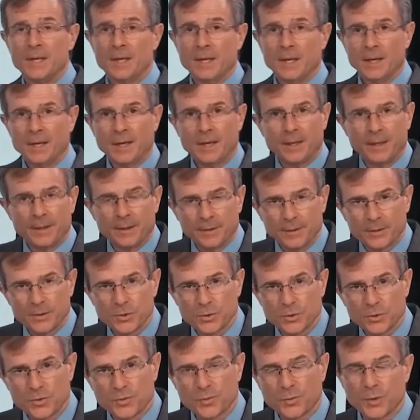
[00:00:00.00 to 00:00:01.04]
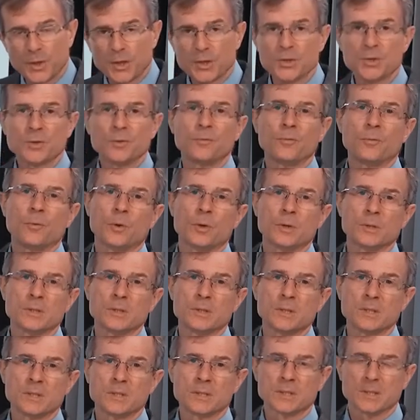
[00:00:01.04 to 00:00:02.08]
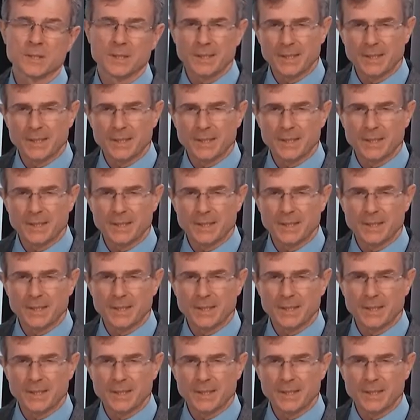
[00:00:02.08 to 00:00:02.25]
Uh, friction forces